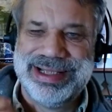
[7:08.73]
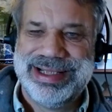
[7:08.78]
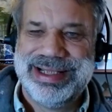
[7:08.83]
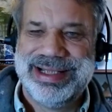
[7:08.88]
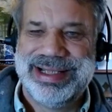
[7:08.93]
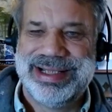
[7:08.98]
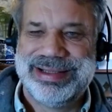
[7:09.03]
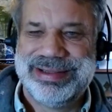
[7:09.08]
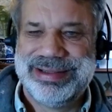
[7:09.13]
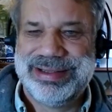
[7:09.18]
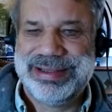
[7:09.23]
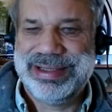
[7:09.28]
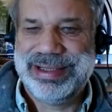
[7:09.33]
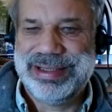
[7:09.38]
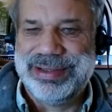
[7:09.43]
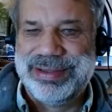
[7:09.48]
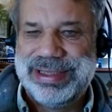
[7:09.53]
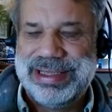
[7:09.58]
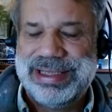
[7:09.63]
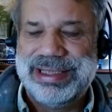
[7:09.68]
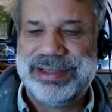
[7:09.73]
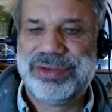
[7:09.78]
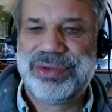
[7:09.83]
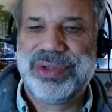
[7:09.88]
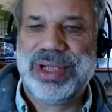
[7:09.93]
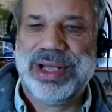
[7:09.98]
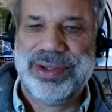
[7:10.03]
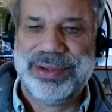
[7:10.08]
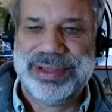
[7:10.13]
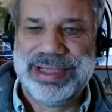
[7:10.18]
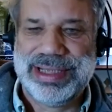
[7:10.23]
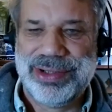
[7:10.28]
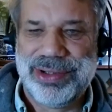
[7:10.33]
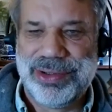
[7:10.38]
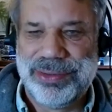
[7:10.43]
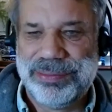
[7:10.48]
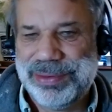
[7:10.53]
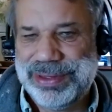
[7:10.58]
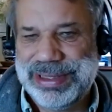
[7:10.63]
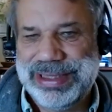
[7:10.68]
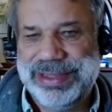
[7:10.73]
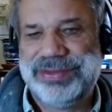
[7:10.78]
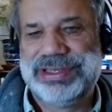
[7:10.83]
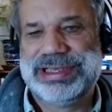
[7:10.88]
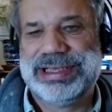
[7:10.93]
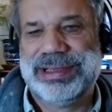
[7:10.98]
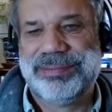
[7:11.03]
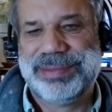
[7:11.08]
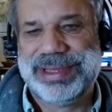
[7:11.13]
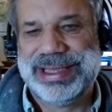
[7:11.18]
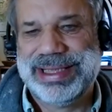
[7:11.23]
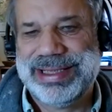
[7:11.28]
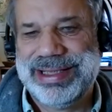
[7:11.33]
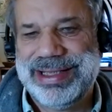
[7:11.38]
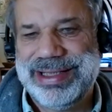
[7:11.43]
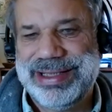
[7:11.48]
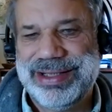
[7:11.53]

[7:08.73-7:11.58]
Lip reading: and the in crowd, they all believe something,